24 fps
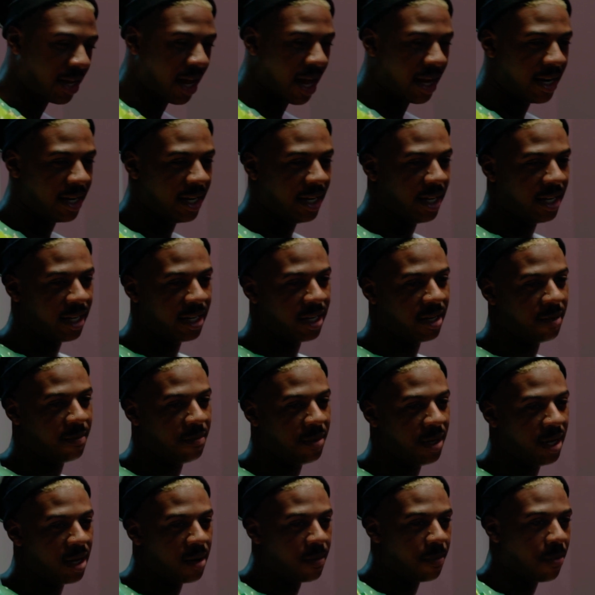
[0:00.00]
I needed to
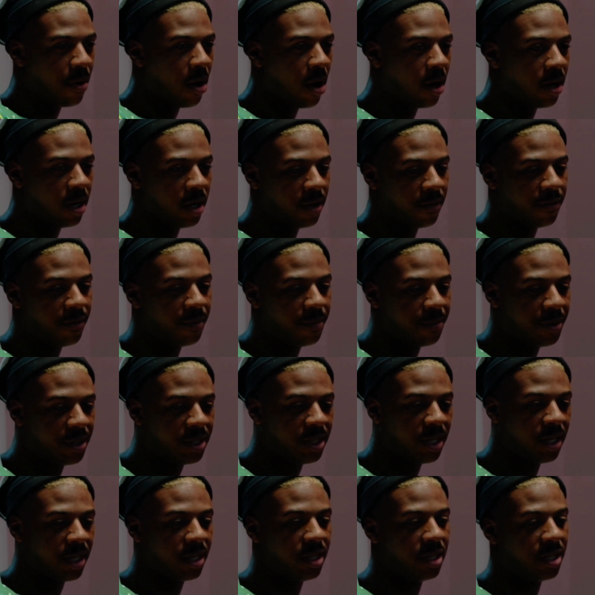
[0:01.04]
be a part of
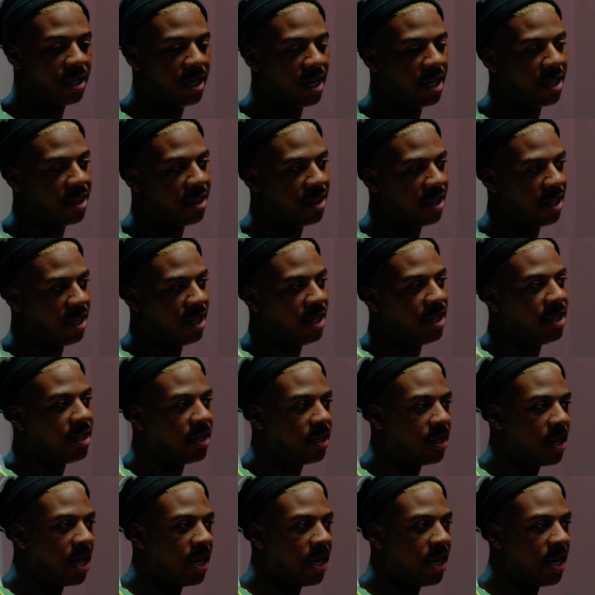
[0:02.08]
a thing,